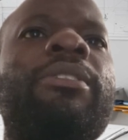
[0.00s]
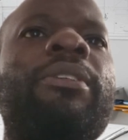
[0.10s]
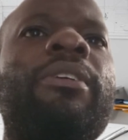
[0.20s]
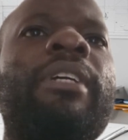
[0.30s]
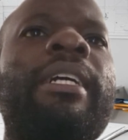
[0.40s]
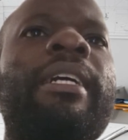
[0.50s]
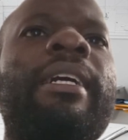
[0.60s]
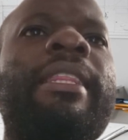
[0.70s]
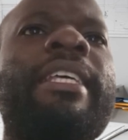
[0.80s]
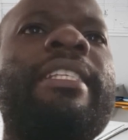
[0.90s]
So
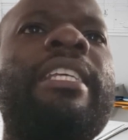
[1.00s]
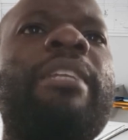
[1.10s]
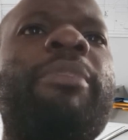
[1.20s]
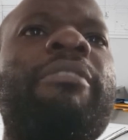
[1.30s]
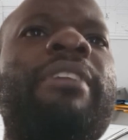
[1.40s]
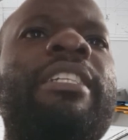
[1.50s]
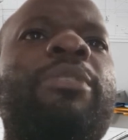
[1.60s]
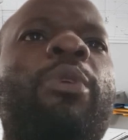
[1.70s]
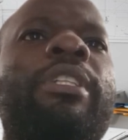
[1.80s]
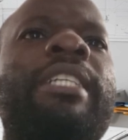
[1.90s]
the seal
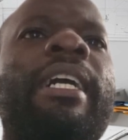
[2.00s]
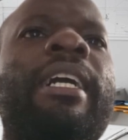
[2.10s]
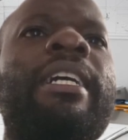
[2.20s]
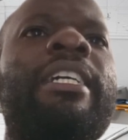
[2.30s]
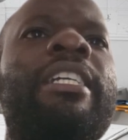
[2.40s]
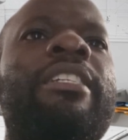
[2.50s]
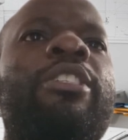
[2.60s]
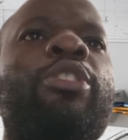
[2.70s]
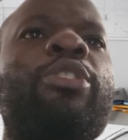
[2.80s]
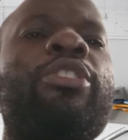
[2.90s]
prevents water
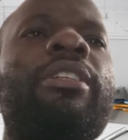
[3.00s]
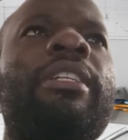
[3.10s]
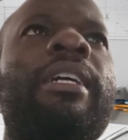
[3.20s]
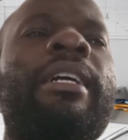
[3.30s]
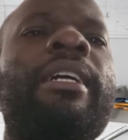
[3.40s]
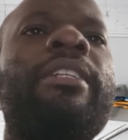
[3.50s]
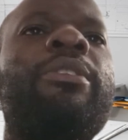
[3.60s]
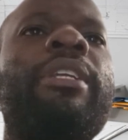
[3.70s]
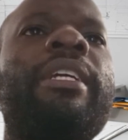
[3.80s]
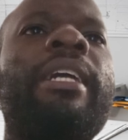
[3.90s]
intrusion
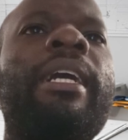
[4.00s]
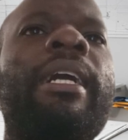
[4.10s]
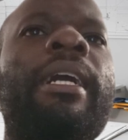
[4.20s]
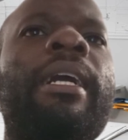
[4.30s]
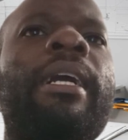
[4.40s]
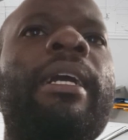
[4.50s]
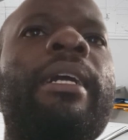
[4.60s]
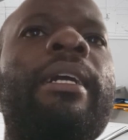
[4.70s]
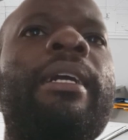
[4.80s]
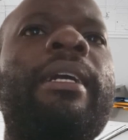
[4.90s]
during
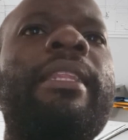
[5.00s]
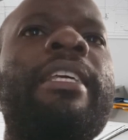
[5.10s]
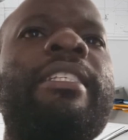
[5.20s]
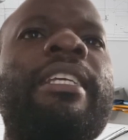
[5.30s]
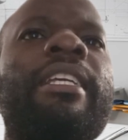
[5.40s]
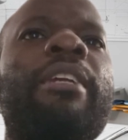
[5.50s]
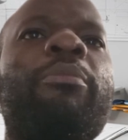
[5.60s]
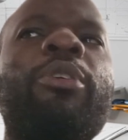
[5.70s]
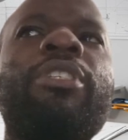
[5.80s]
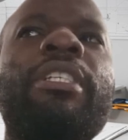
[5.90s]
the sinking
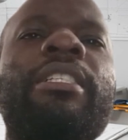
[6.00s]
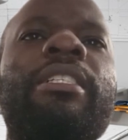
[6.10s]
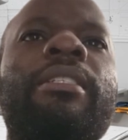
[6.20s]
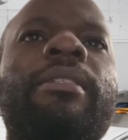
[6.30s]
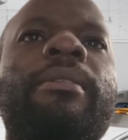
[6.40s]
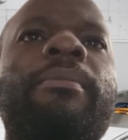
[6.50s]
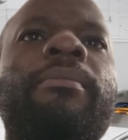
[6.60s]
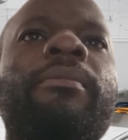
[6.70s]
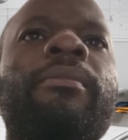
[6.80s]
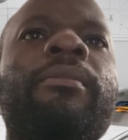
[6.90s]
process,
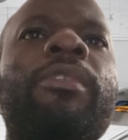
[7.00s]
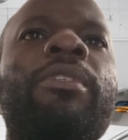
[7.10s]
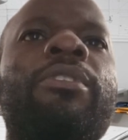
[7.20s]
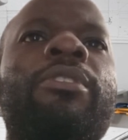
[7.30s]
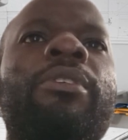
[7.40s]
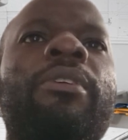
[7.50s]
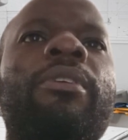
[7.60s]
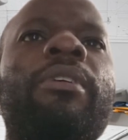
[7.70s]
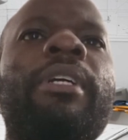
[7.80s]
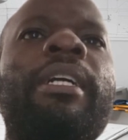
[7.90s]

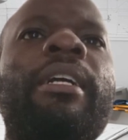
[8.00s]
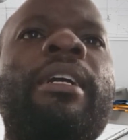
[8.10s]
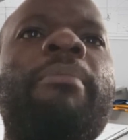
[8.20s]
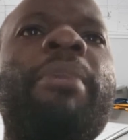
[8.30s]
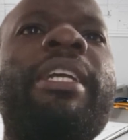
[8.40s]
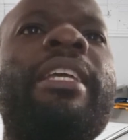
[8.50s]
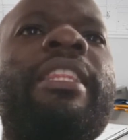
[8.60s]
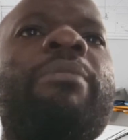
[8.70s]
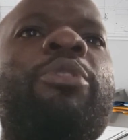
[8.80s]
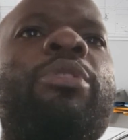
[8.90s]
so
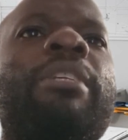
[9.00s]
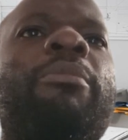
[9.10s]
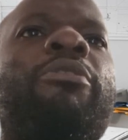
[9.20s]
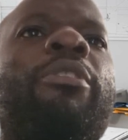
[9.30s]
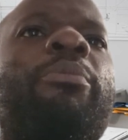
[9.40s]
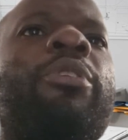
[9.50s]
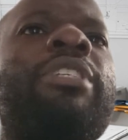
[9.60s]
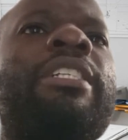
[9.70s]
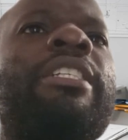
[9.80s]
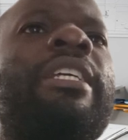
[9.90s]
making them suitable for
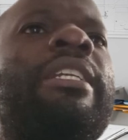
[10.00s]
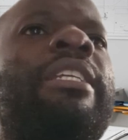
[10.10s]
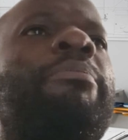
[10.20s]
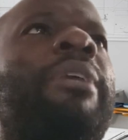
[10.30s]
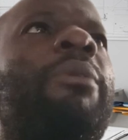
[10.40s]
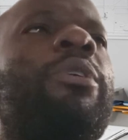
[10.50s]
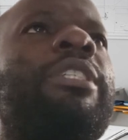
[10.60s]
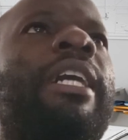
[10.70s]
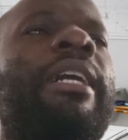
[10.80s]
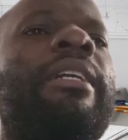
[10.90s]
projects in deeper
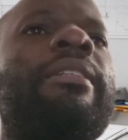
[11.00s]
water